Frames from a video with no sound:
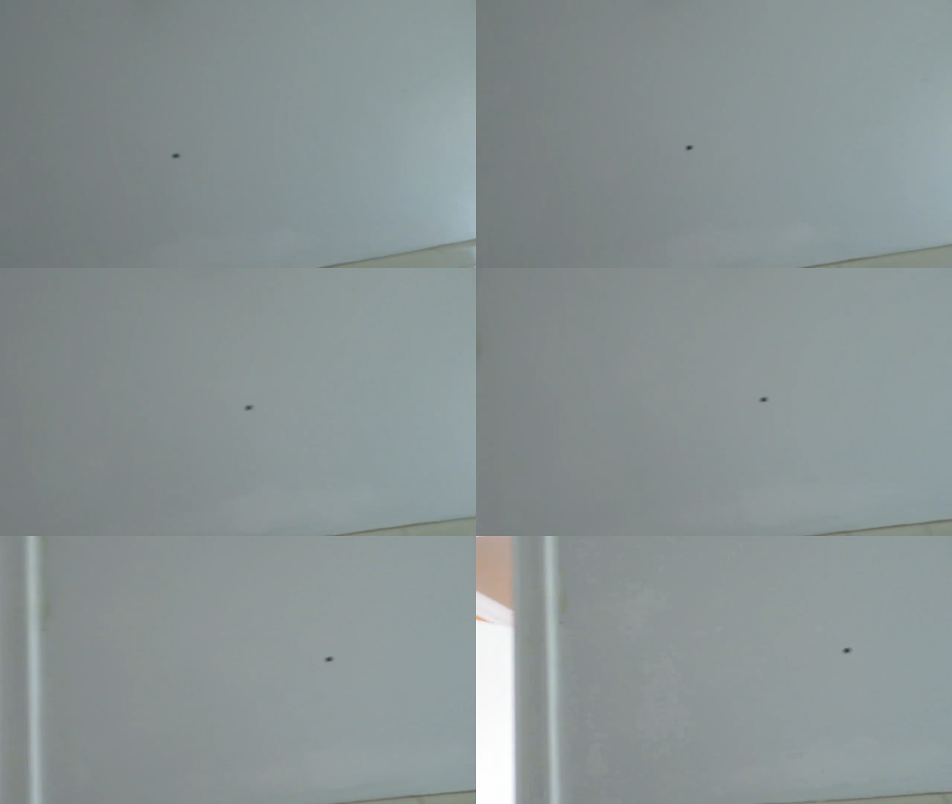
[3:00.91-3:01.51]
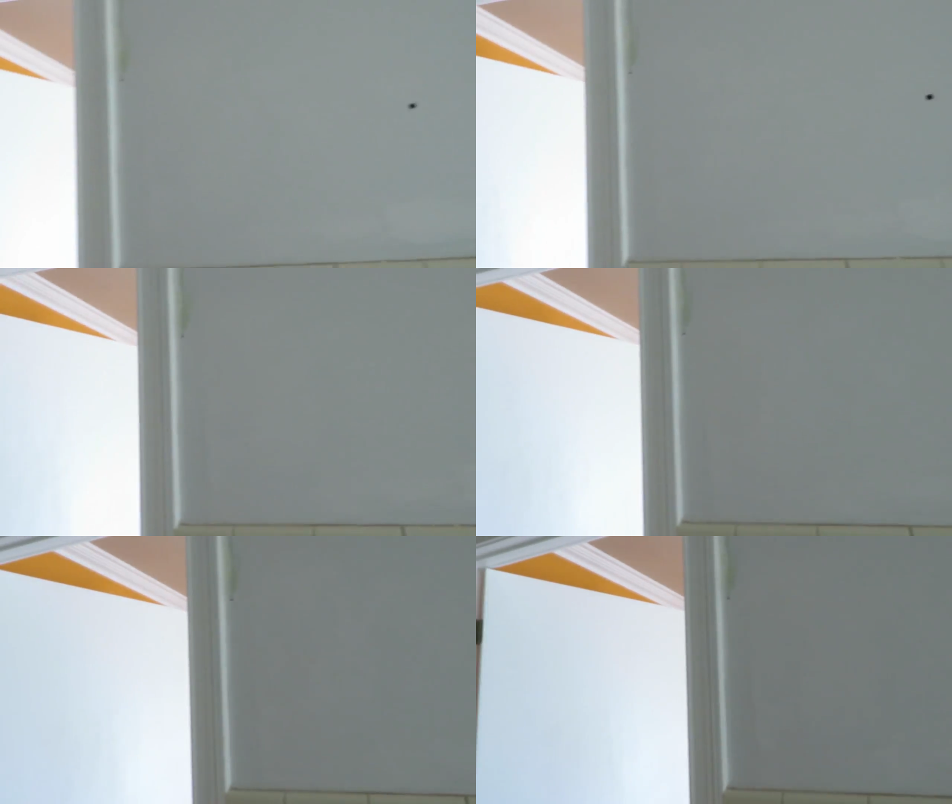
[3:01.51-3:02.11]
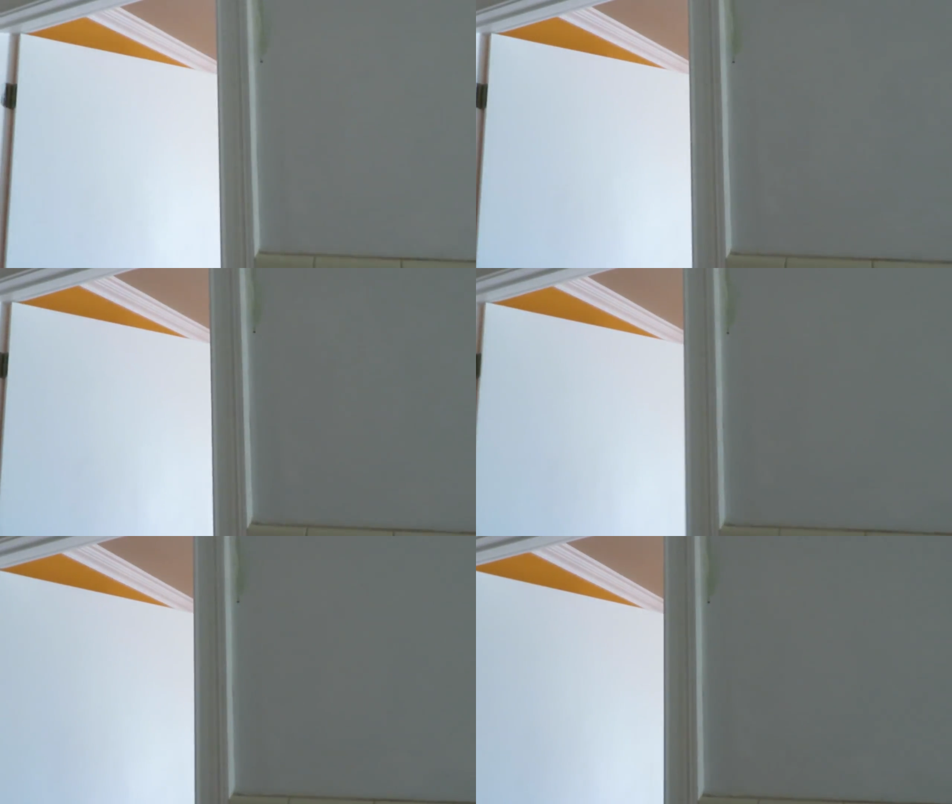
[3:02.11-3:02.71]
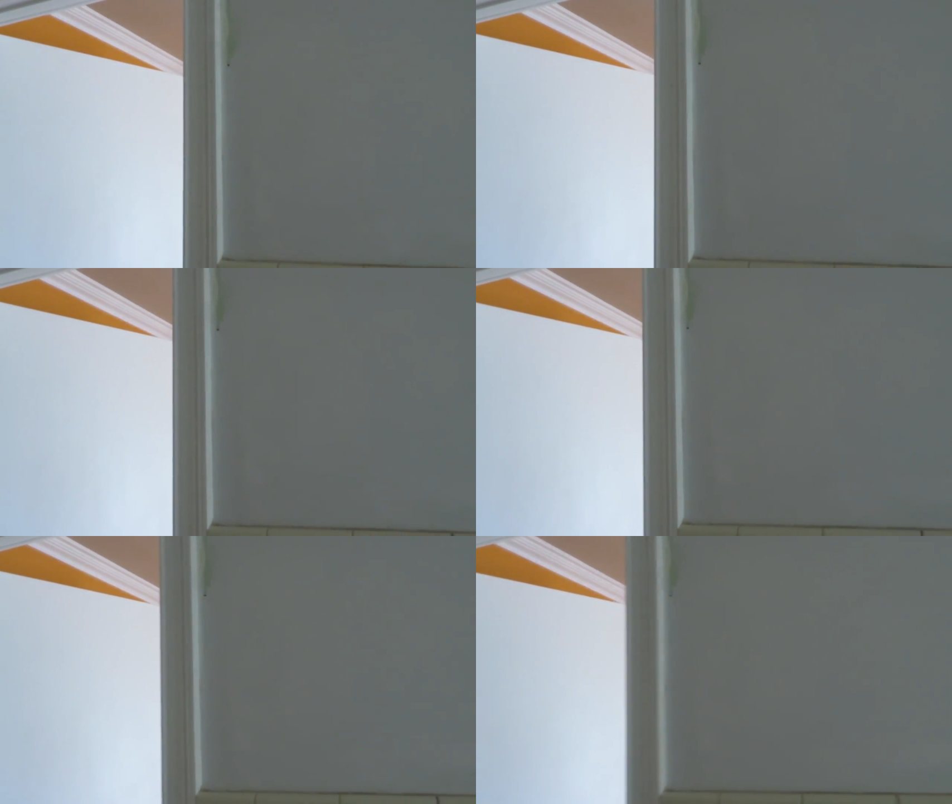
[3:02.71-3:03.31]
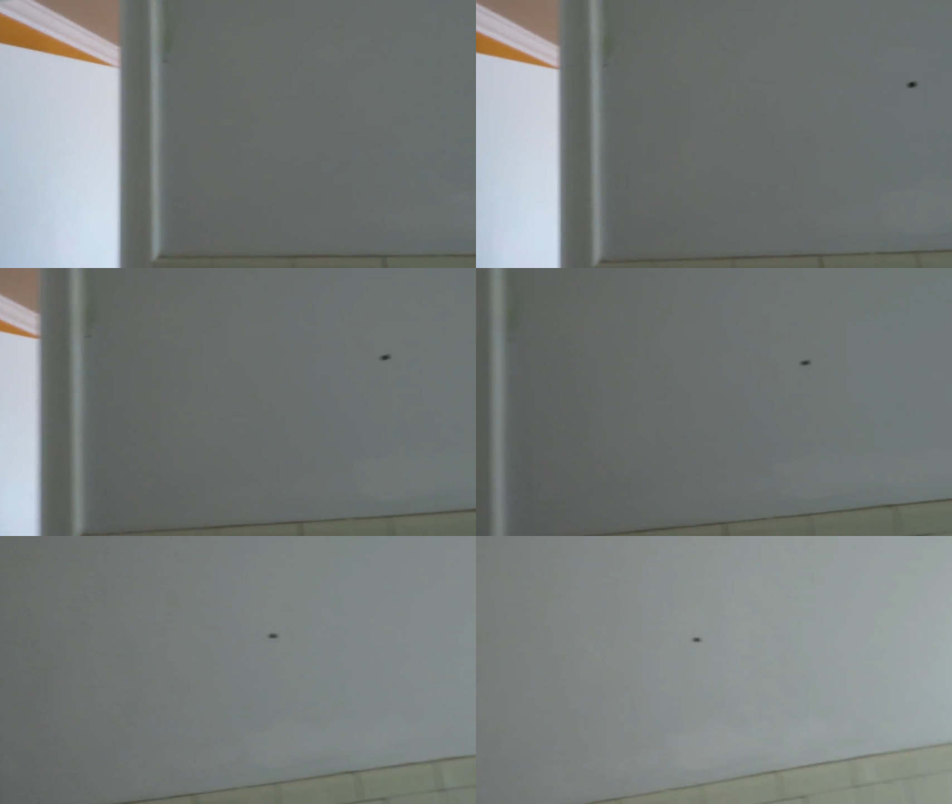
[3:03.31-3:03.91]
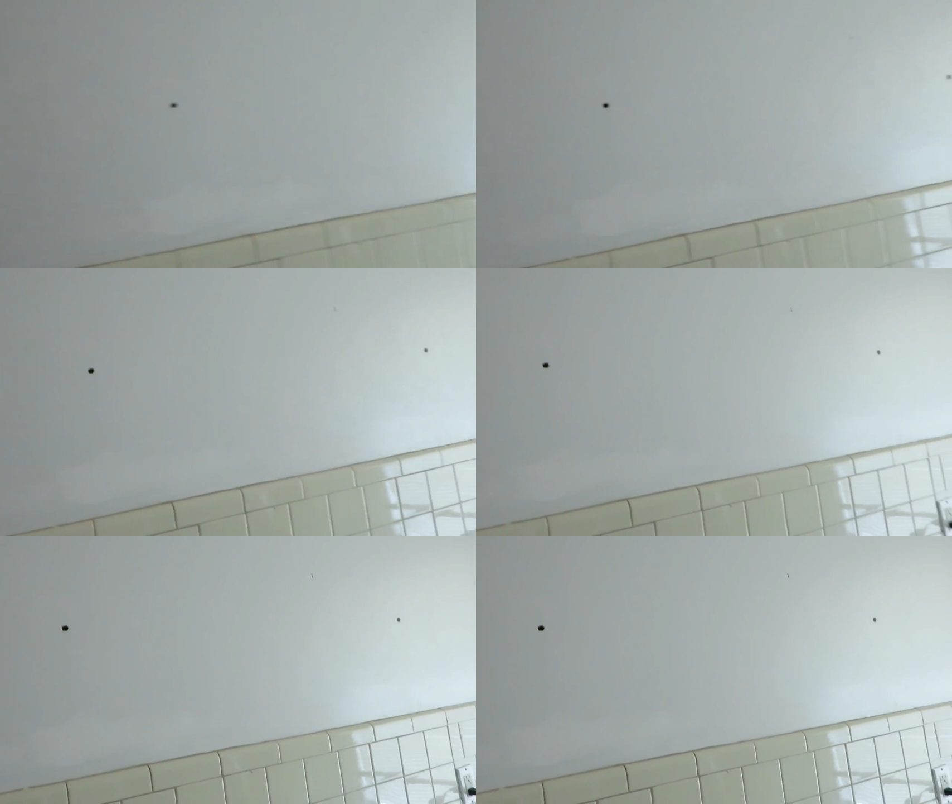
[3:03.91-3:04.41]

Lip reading: Nobody's mouth can be seen.